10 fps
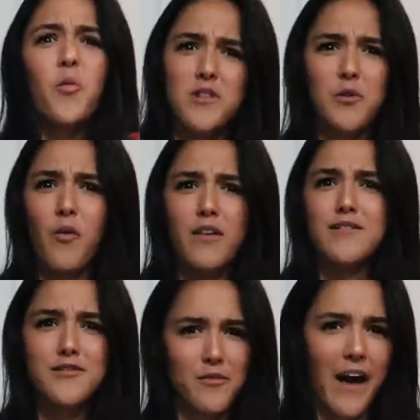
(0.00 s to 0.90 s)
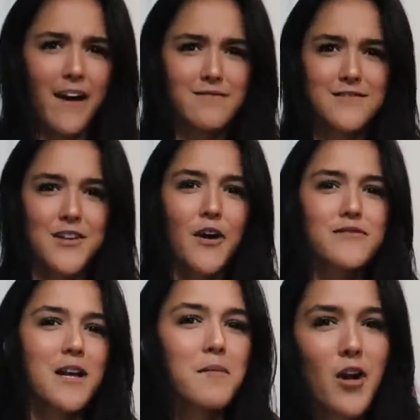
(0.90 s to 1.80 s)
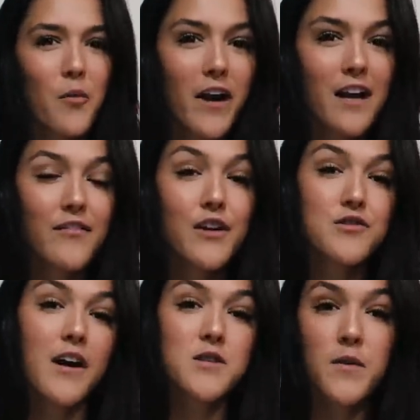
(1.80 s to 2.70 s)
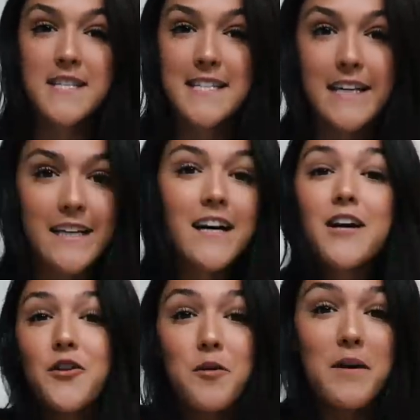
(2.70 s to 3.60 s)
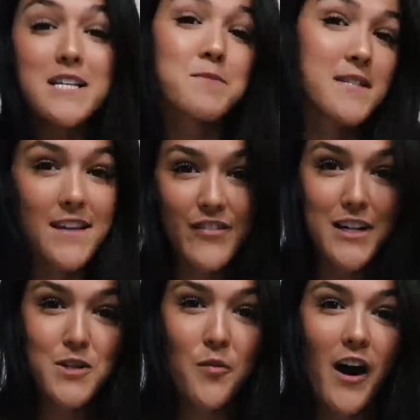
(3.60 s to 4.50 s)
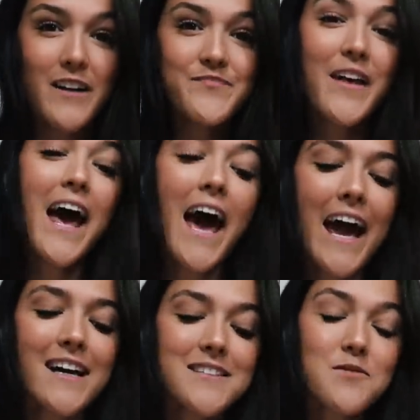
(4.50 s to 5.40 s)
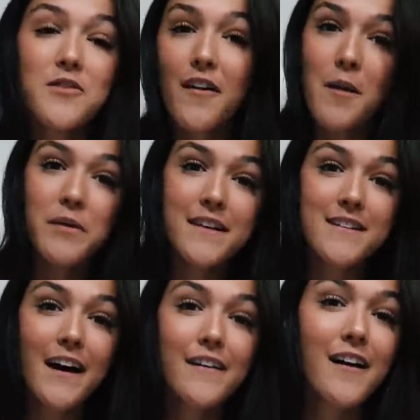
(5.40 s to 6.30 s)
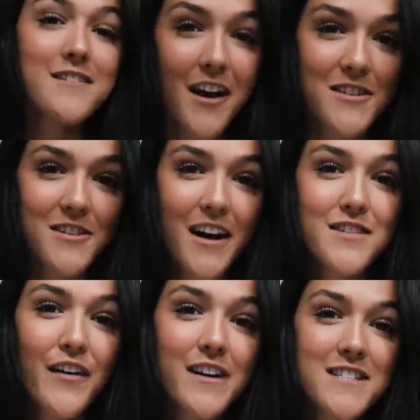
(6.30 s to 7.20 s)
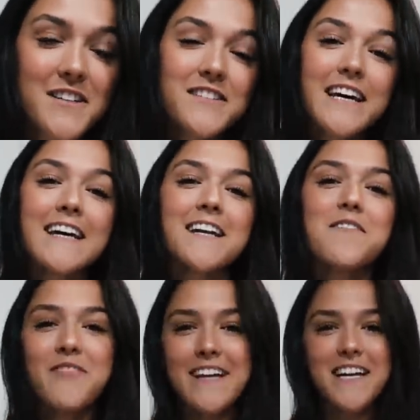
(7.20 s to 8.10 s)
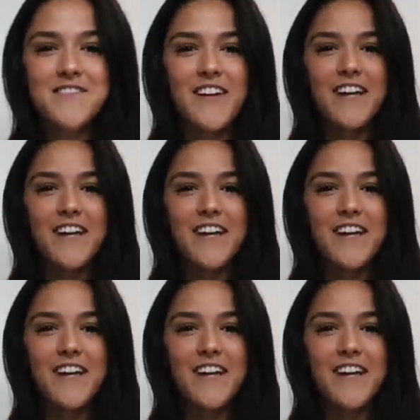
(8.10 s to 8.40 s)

only want to do that. So let me know what kind of videos you guys want to see. You can be as specific as you want. And with all that being said, I'll talk to you guys very soon in my next